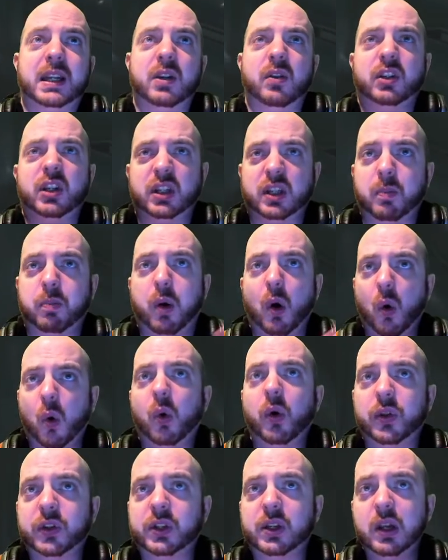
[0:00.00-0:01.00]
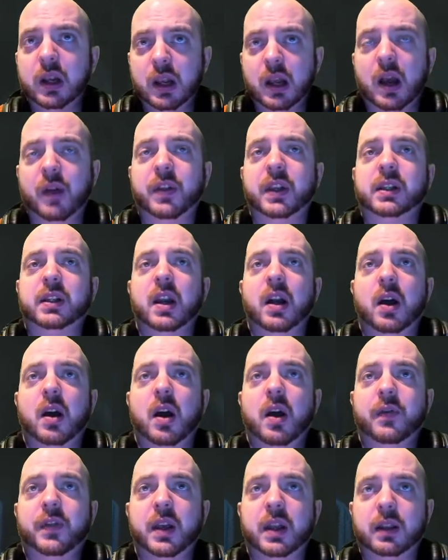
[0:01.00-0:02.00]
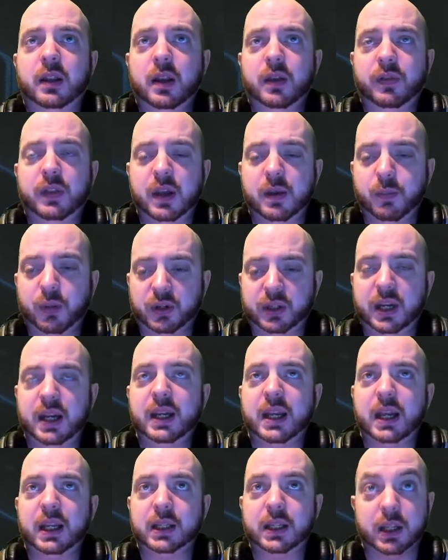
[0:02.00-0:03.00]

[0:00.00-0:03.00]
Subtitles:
It's just a pause of the proceedings.